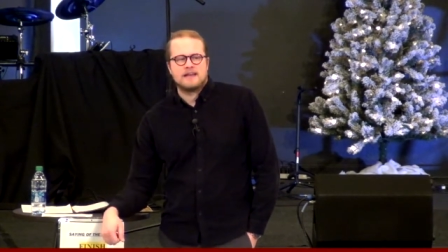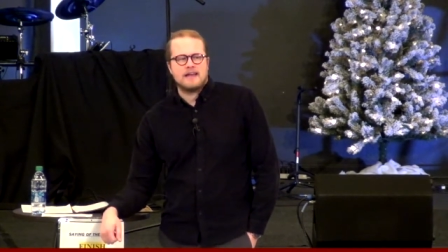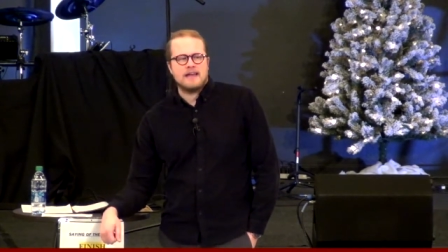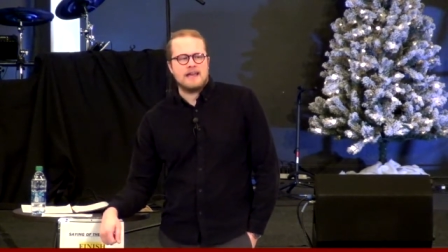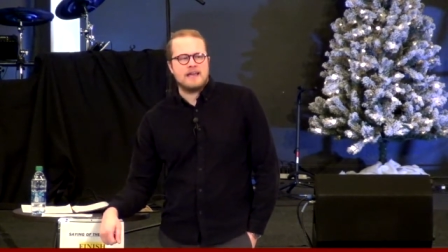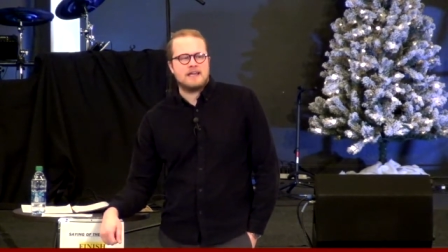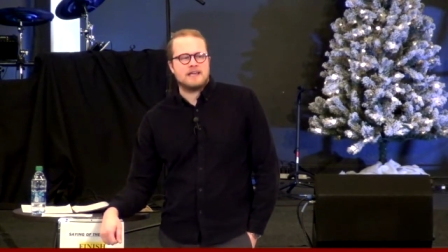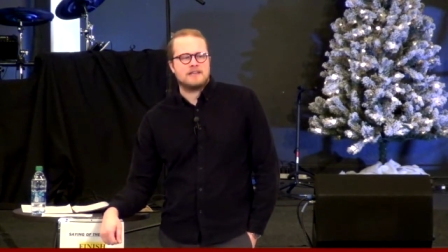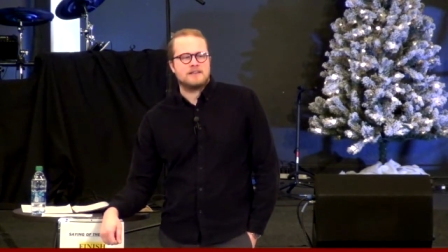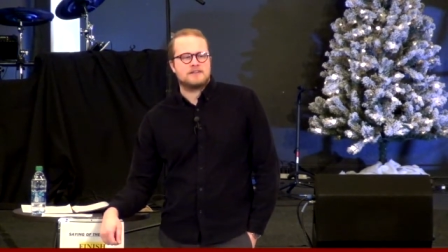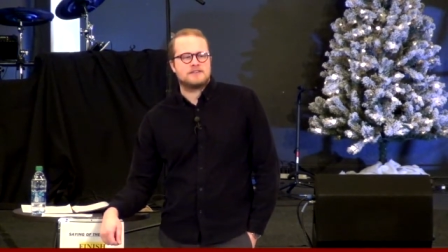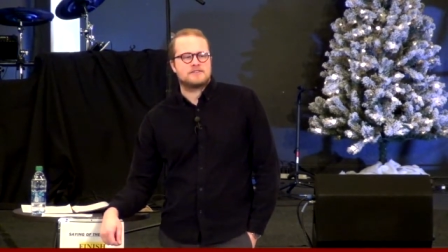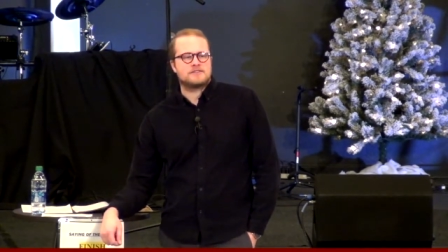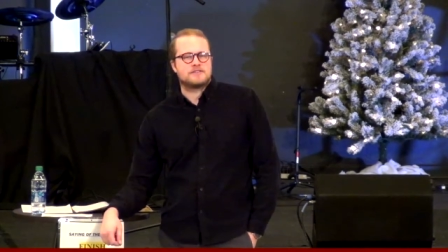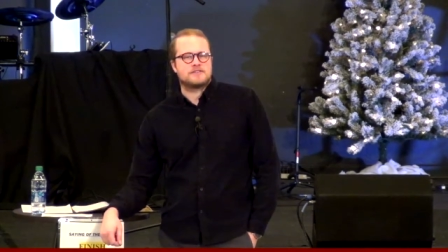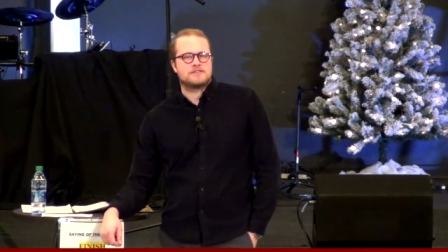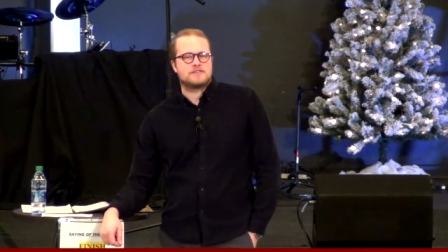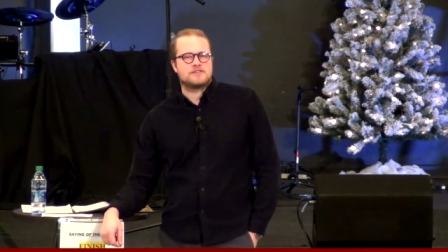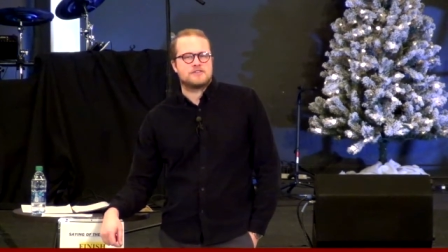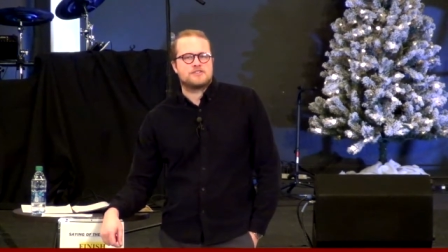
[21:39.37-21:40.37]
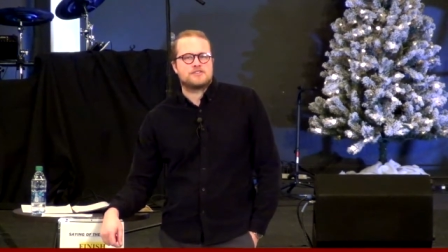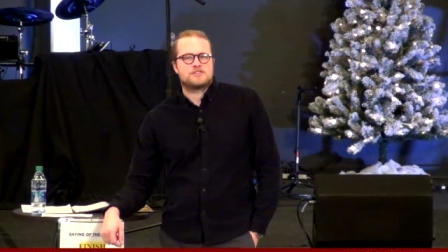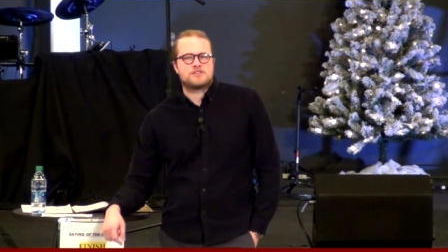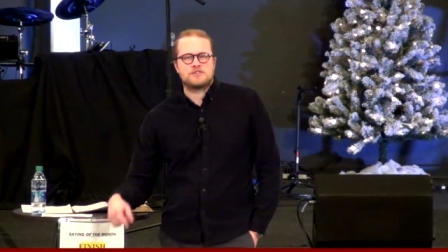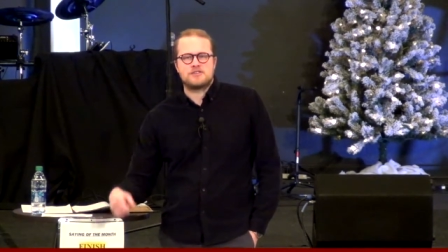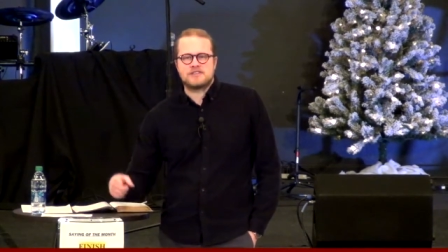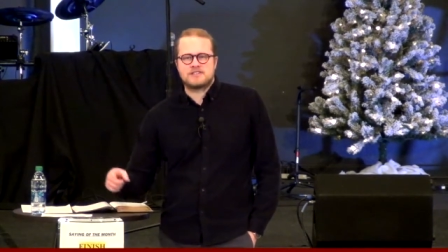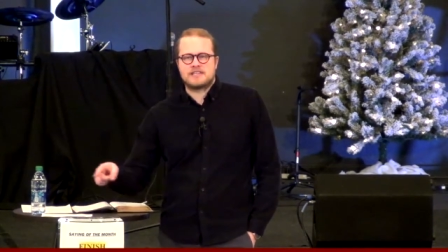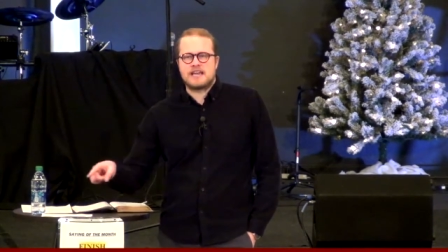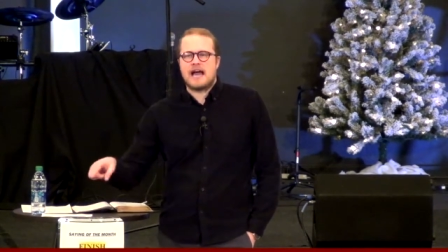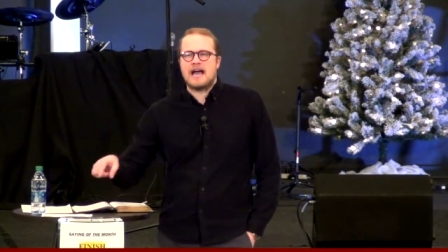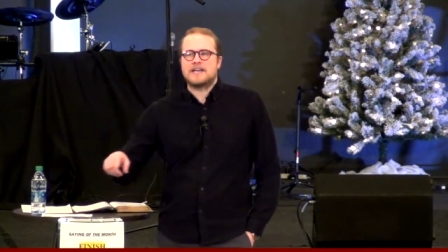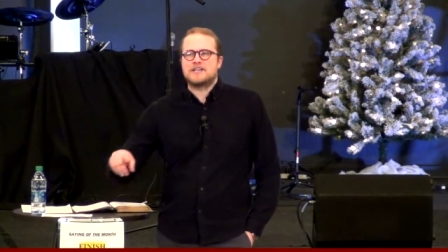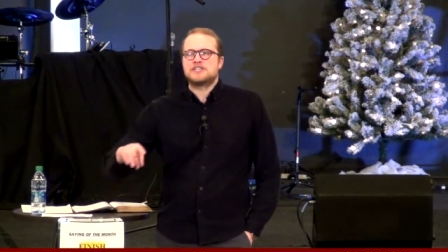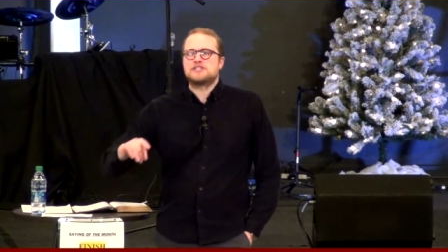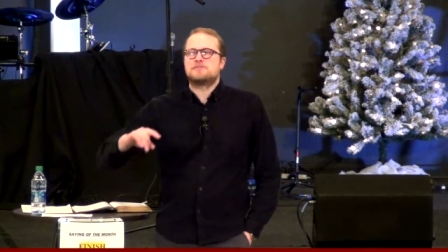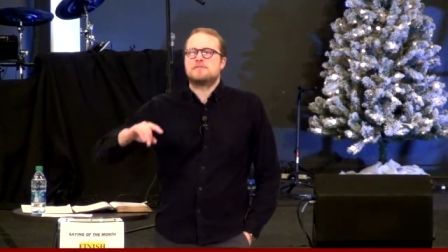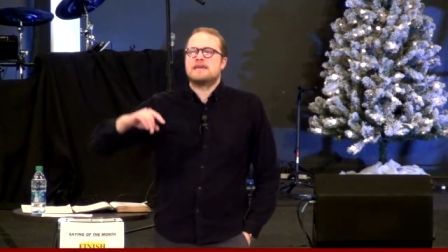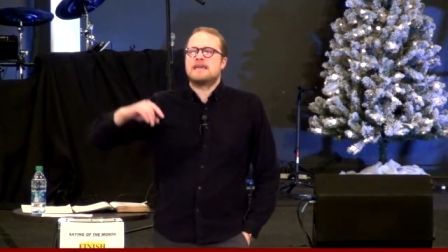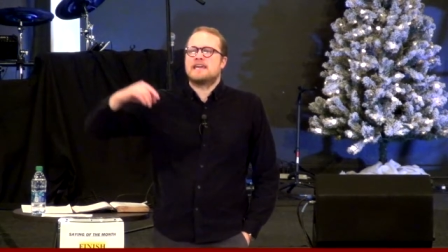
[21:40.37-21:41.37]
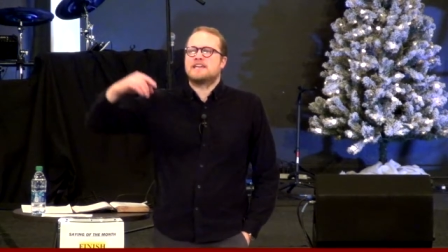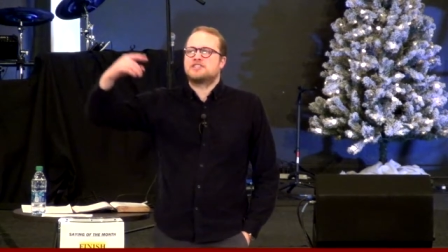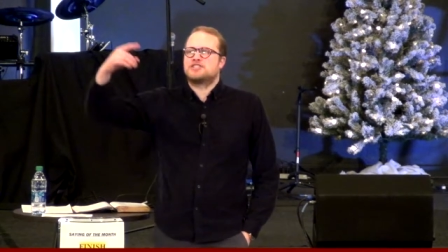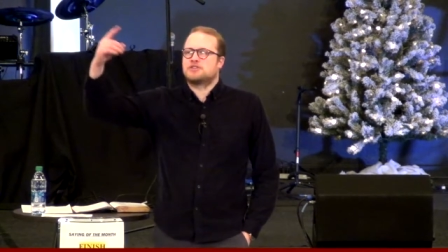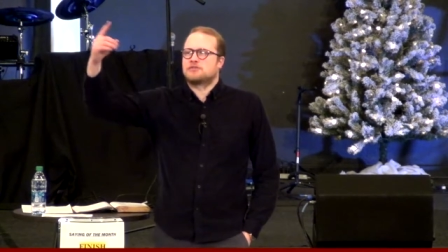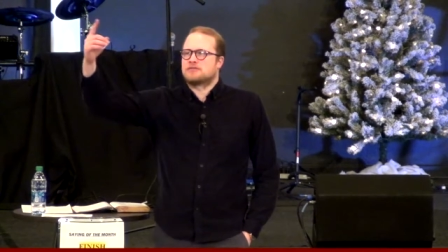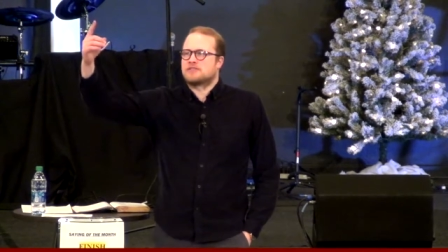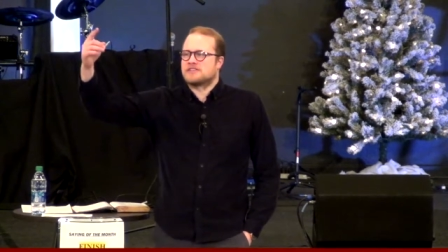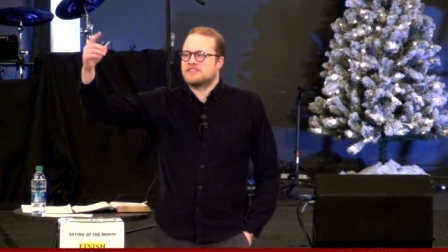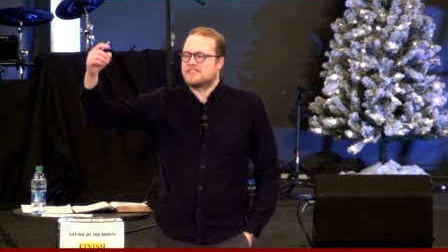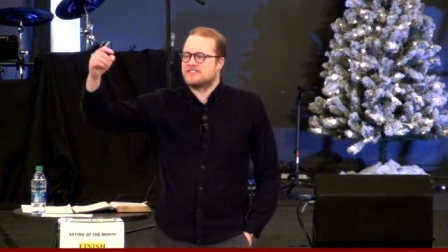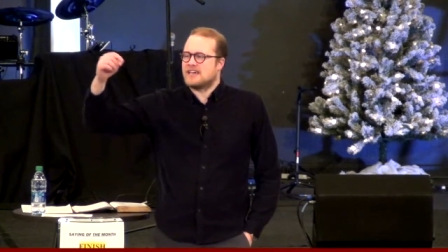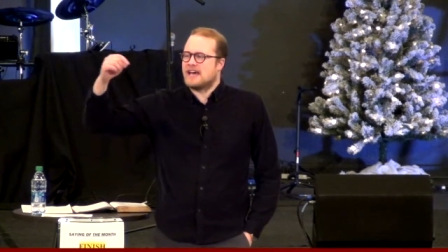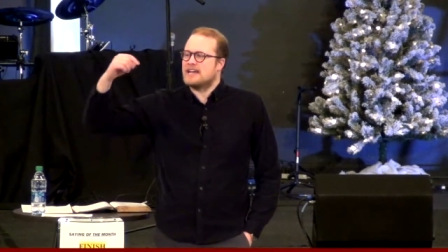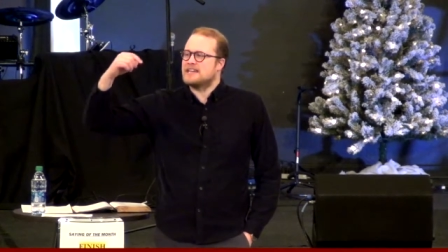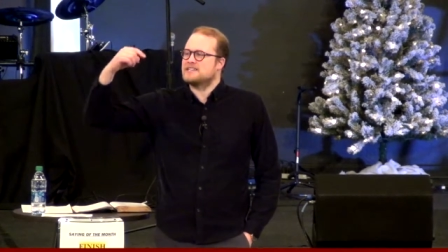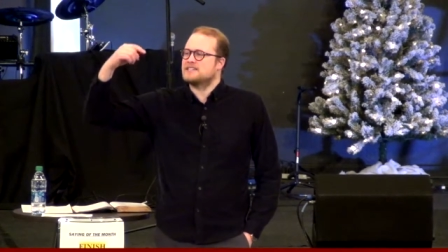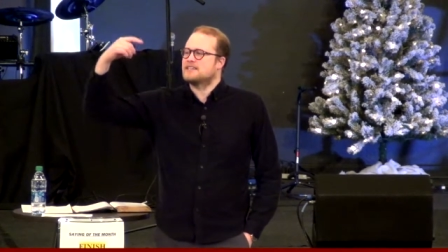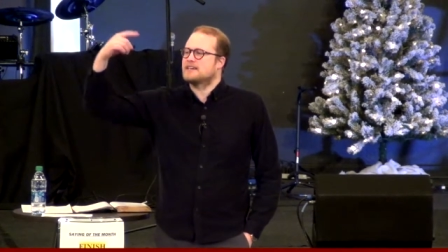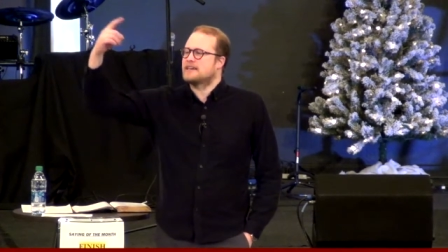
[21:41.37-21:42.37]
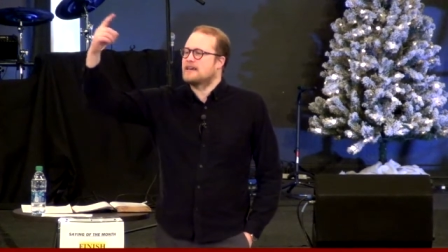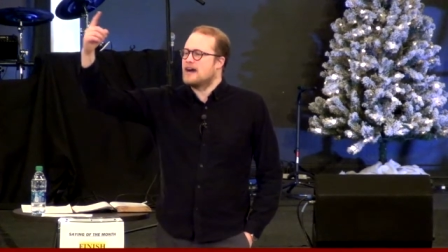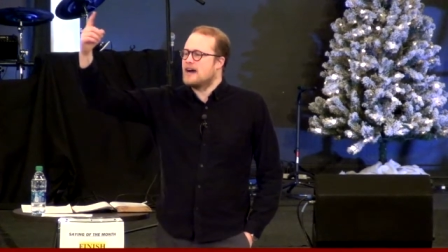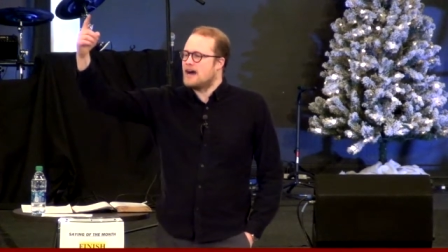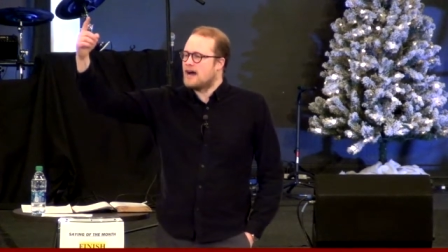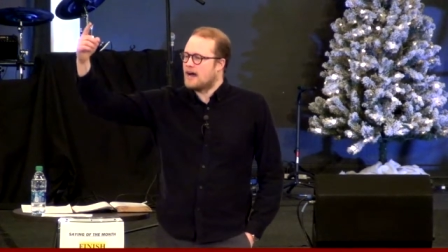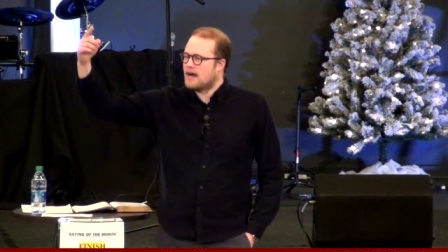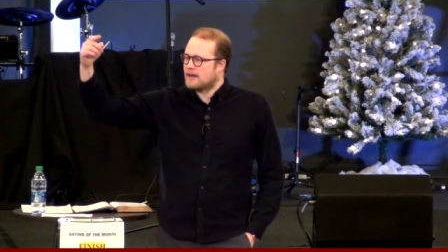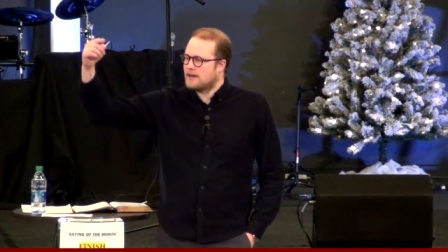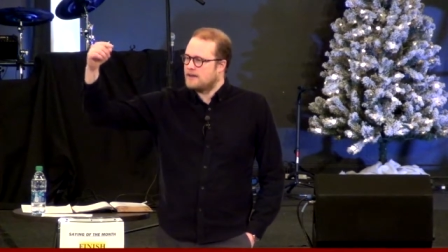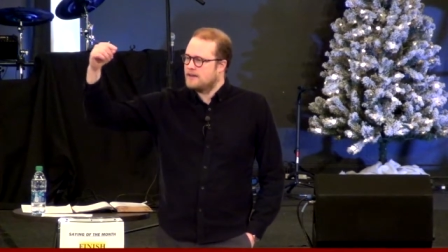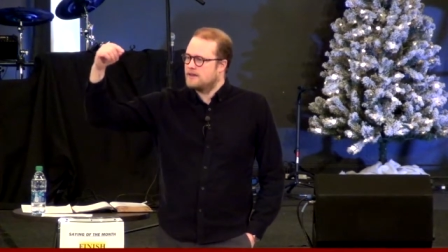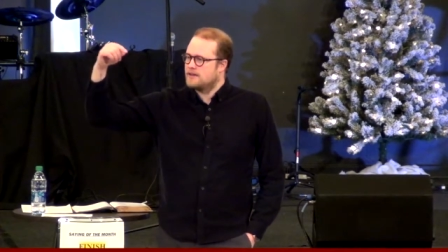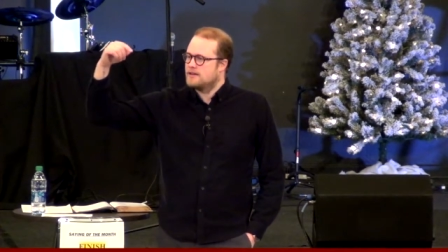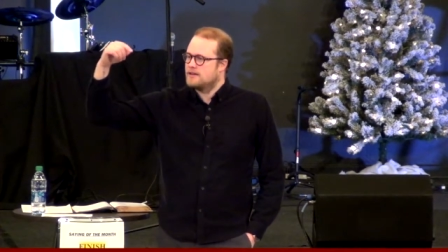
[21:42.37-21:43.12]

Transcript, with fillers: And so this guy just began to recite to God